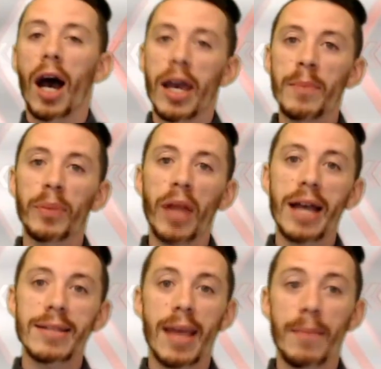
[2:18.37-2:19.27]

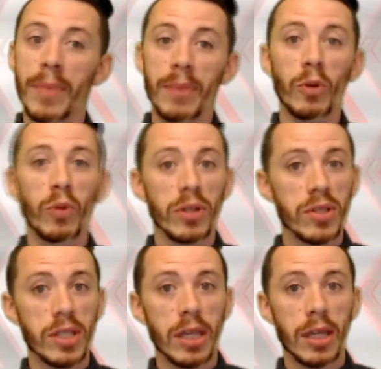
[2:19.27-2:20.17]
implies that maybe we'll
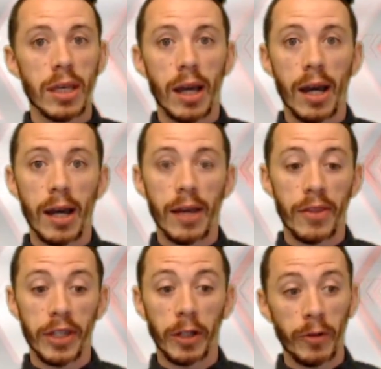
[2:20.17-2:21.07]
see
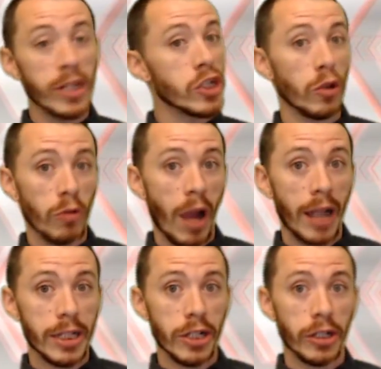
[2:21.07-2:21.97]
the original
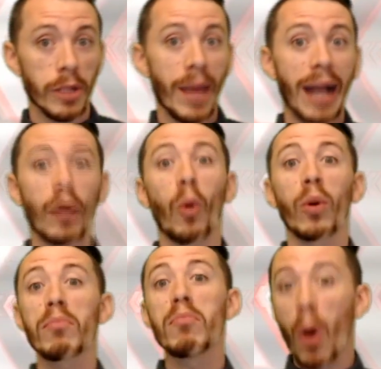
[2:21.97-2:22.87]
Rocketeer come back,
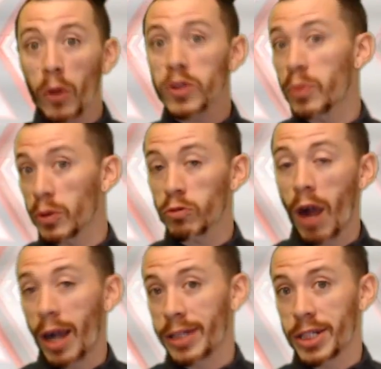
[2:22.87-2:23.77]
or multiple
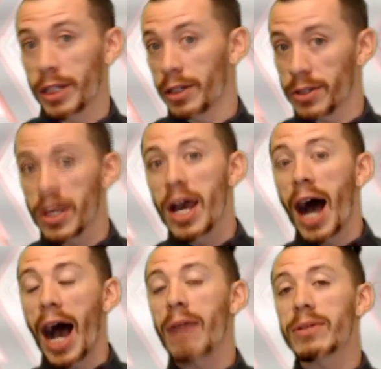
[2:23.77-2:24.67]
Rocketeers.
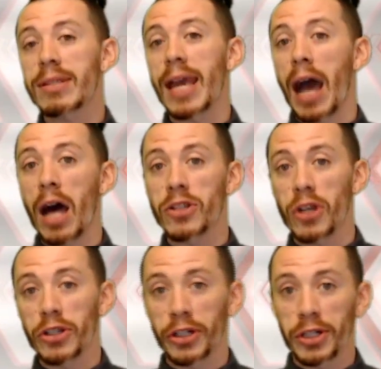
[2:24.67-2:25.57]
I would say odds
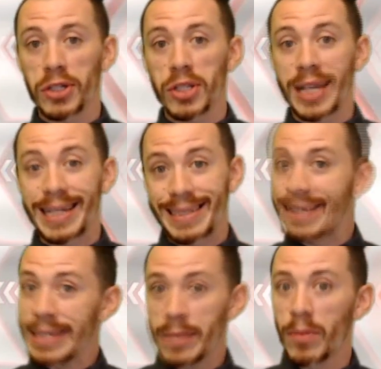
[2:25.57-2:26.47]
are you're going to see a
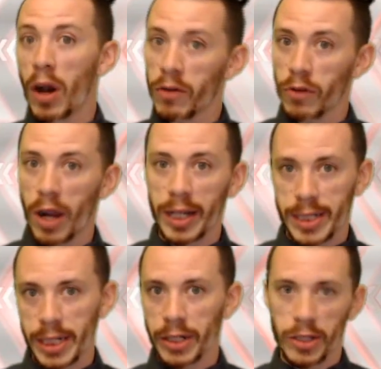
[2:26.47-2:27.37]
team of
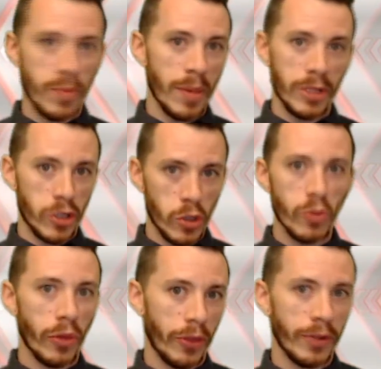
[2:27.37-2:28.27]
Rocketeers, maybe
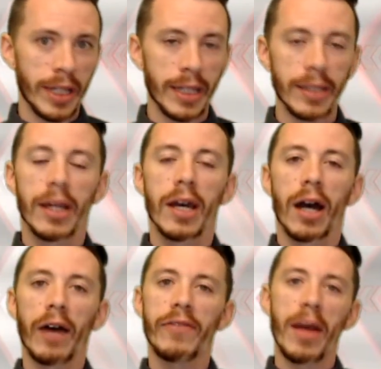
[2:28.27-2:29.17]
2-3
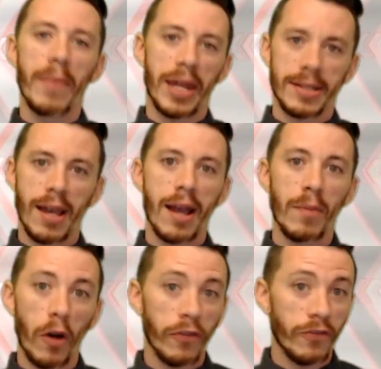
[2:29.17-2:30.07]
of them at a
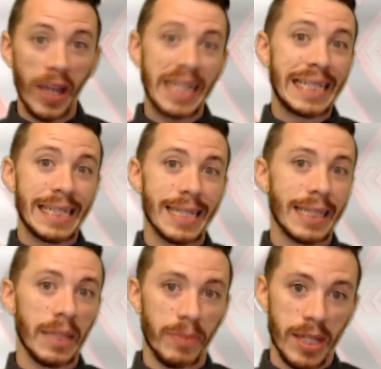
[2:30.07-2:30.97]
time, all fighting to
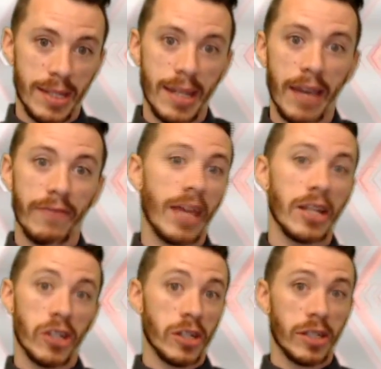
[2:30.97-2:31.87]
keep this safe.
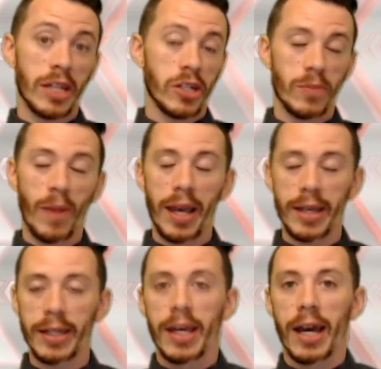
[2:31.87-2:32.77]
That's just my